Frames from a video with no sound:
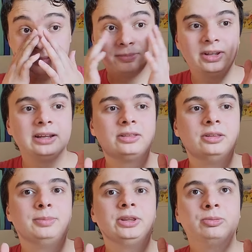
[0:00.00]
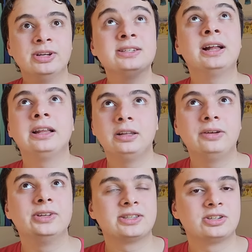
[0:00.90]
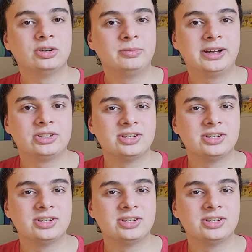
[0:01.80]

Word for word: But like, but the reason I love it so much